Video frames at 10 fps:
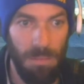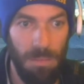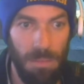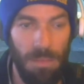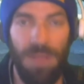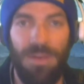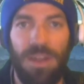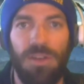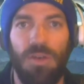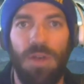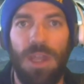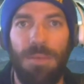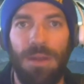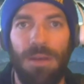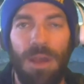living his dream
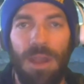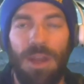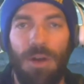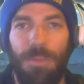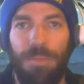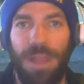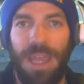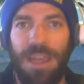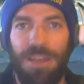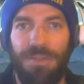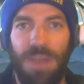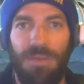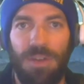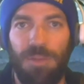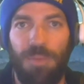and playing his
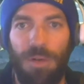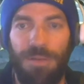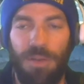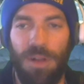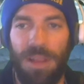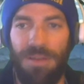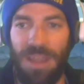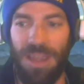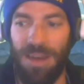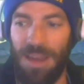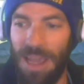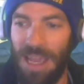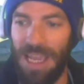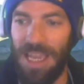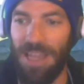favorite sport for a living, and
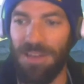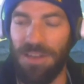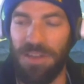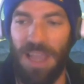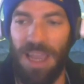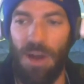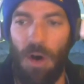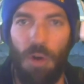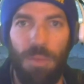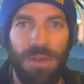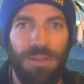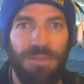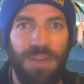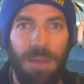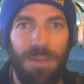he gets to stay at home with his
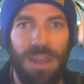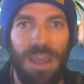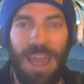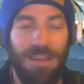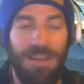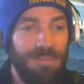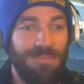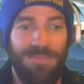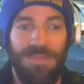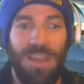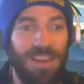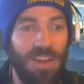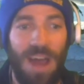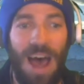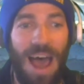family. And
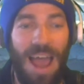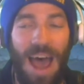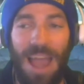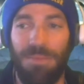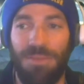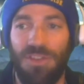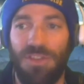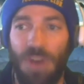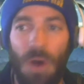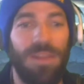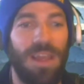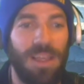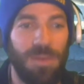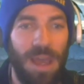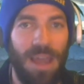dude, I am stoked that he's
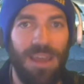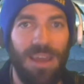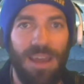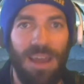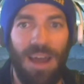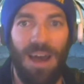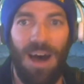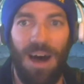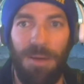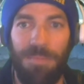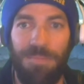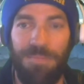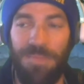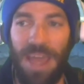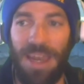back. And
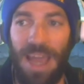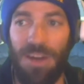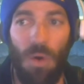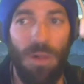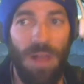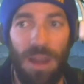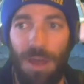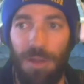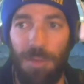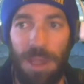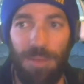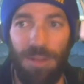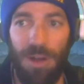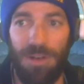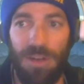I know a lot of other people
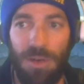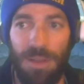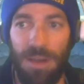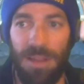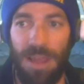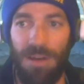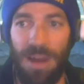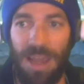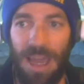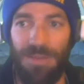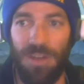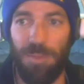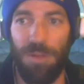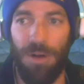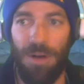are too. The internet kind of
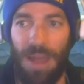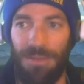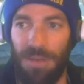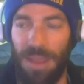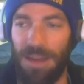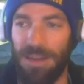exploded after that